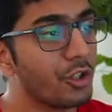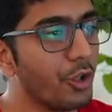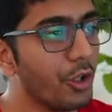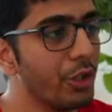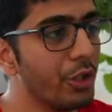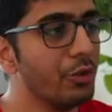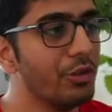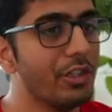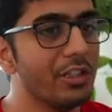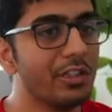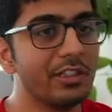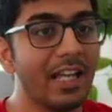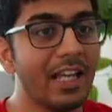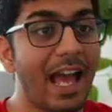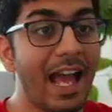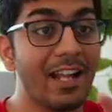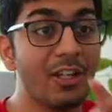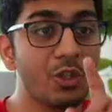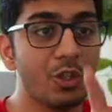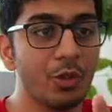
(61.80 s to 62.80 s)
you this
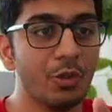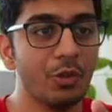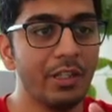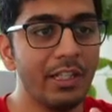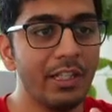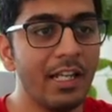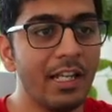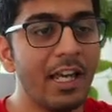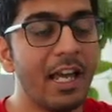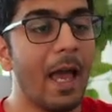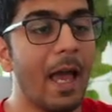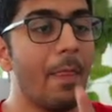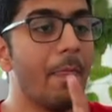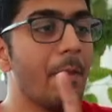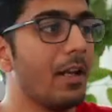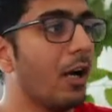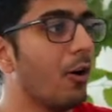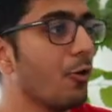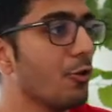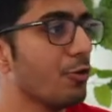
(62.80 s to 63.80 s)
actually and then how
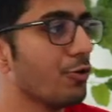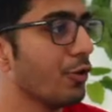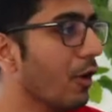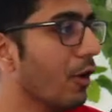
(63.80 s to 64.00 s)
to solve